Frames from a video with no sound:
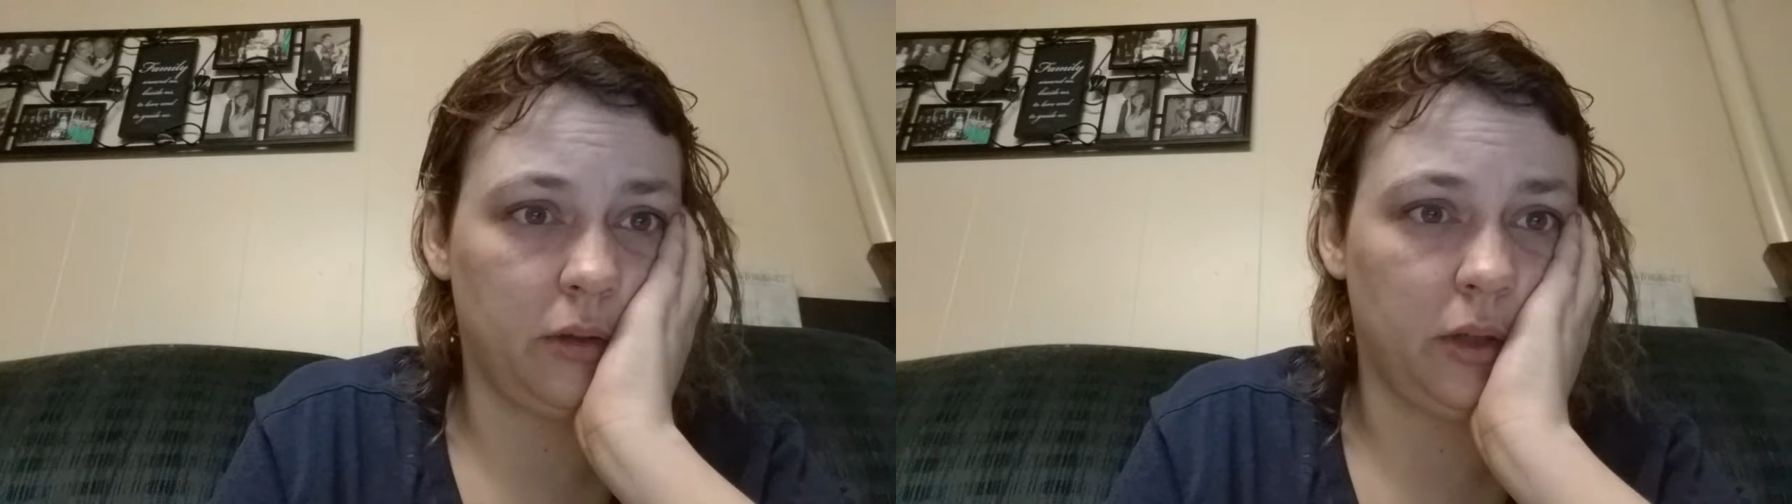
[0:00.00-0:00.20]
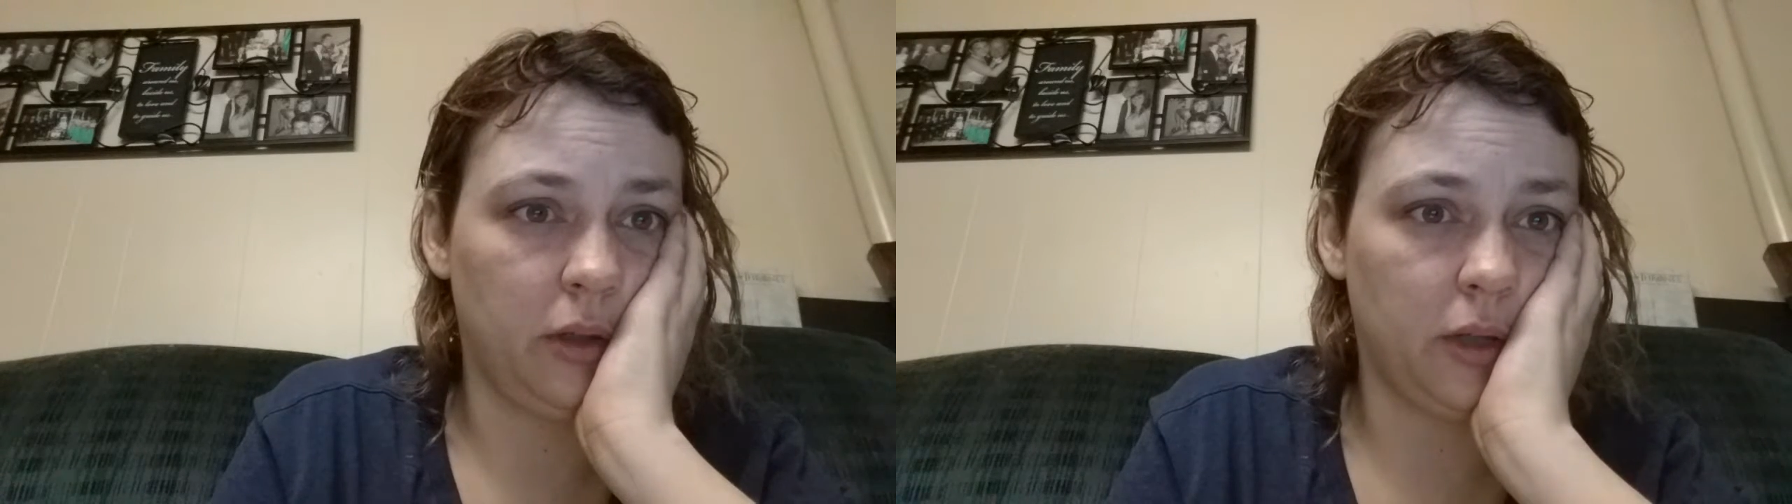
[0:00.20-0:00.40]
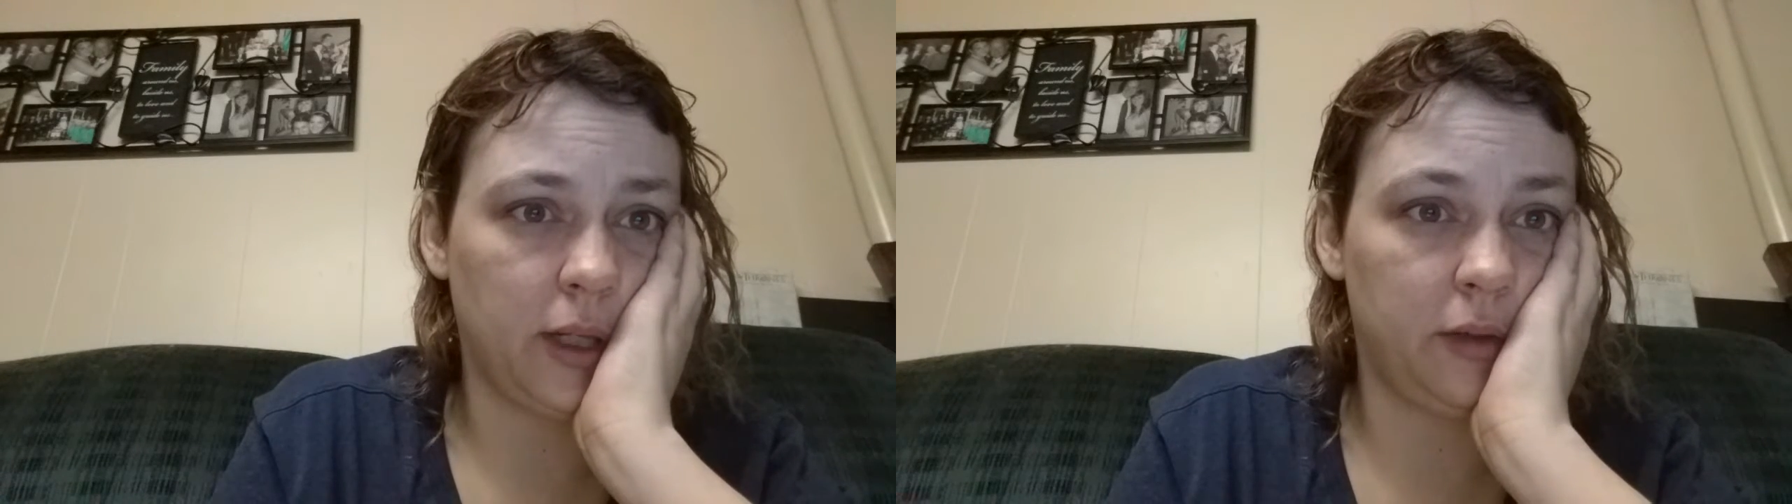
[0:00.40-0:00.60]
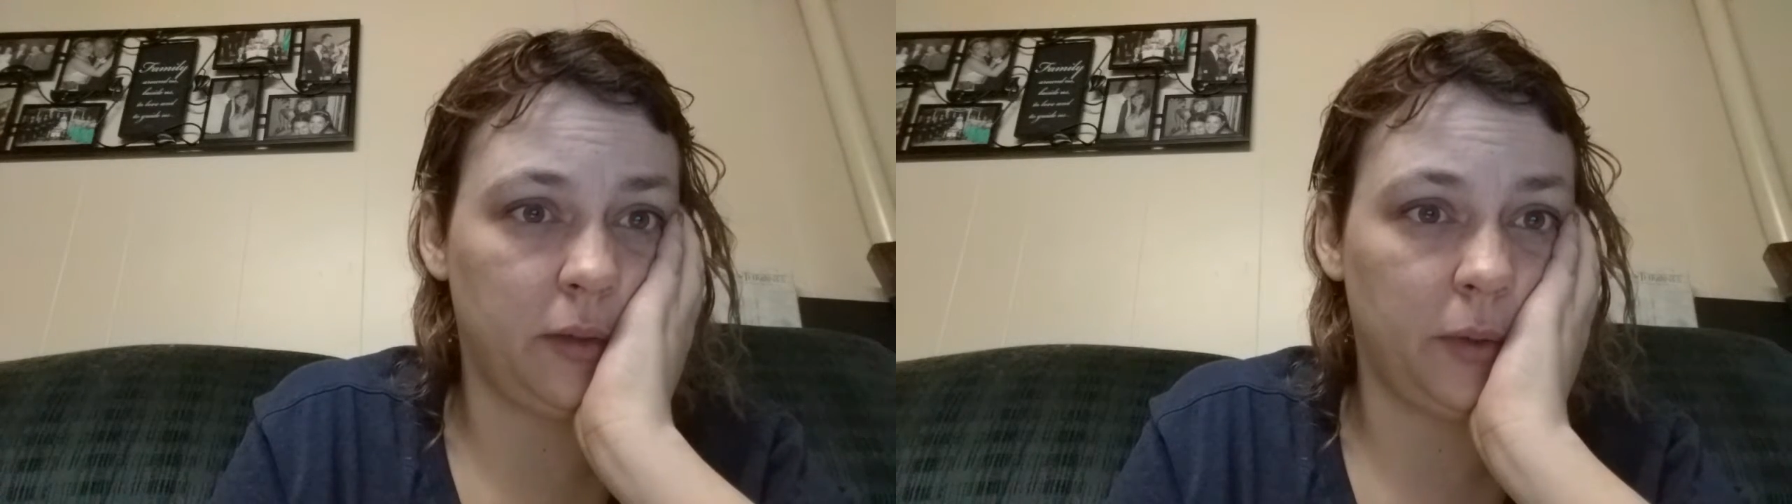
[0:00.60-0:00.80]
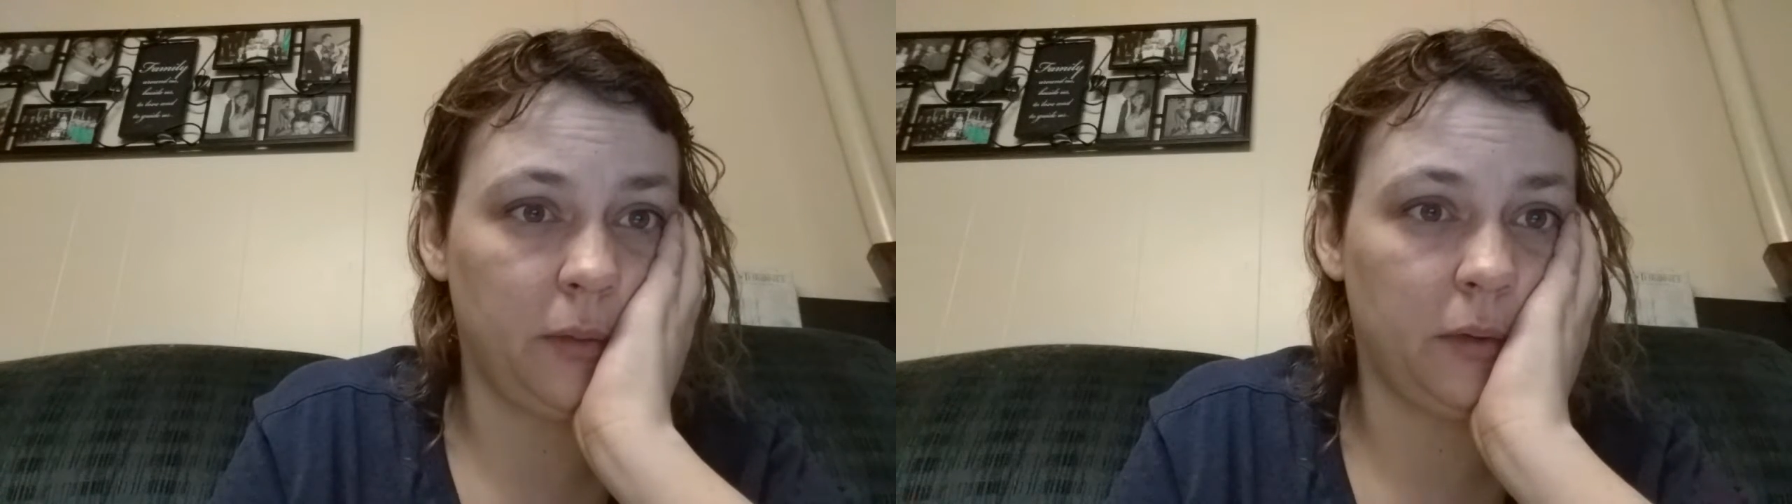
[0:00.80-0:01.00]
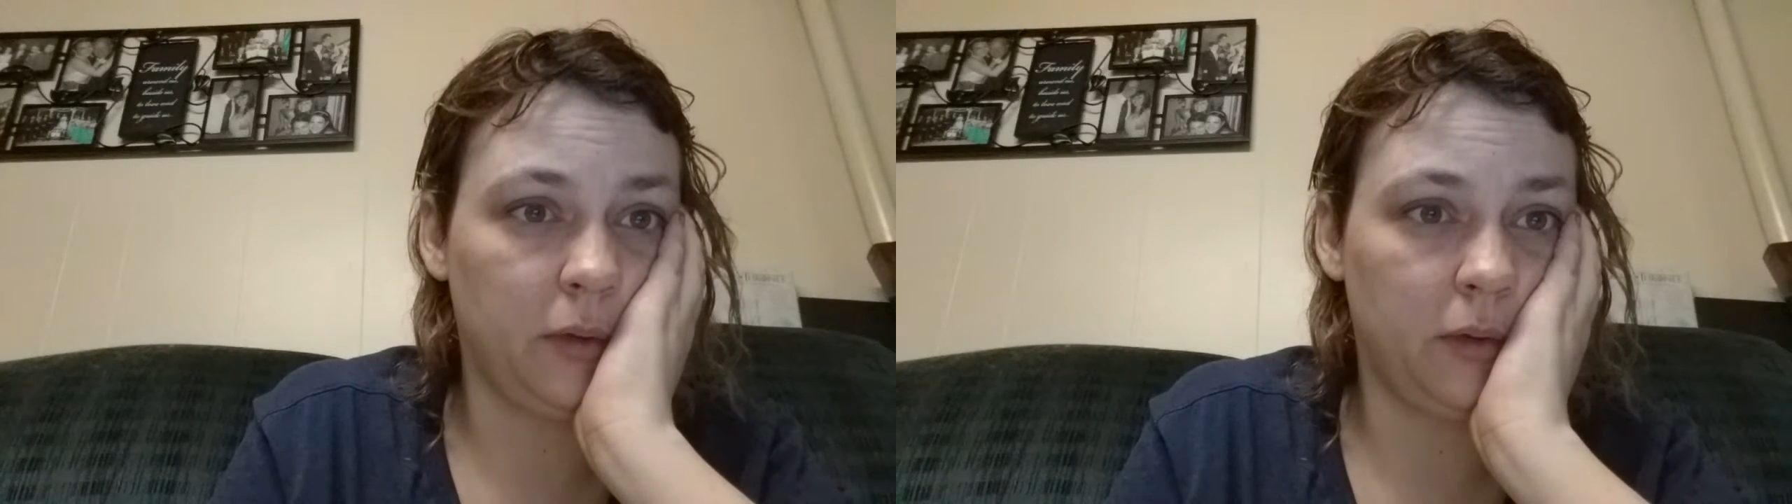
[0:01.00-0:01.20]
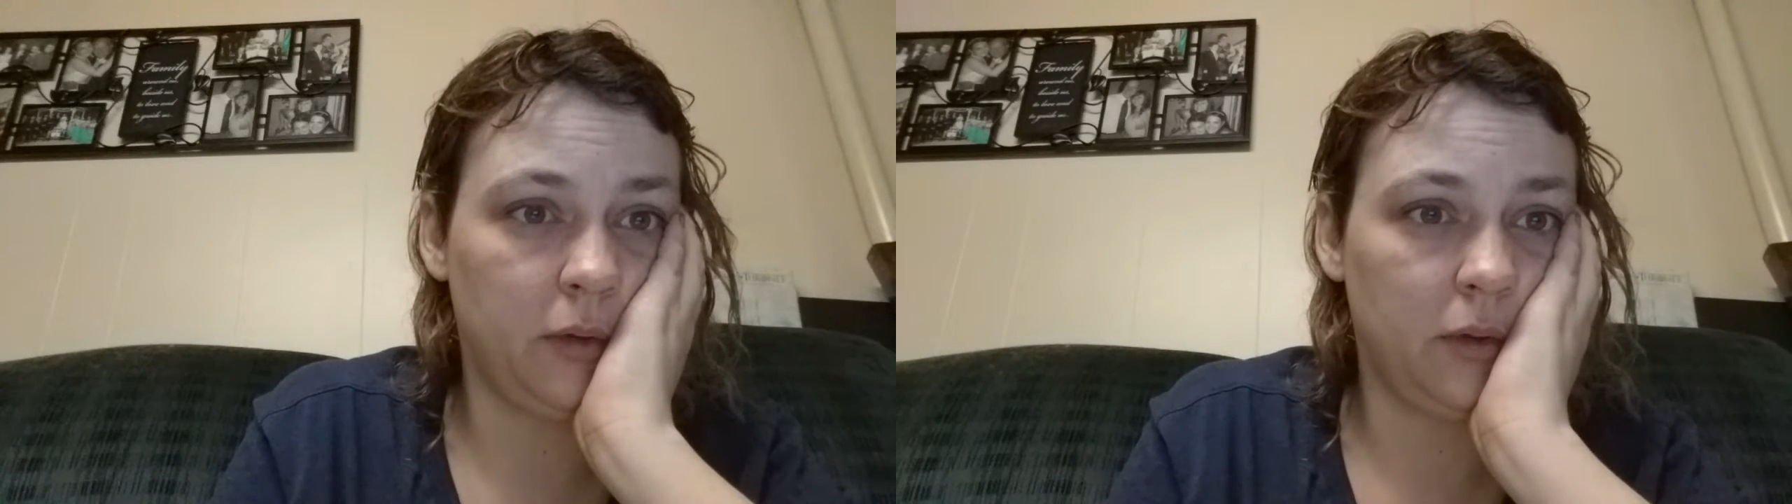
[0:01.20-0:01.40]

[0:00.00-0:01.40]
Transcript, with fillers: legalize it people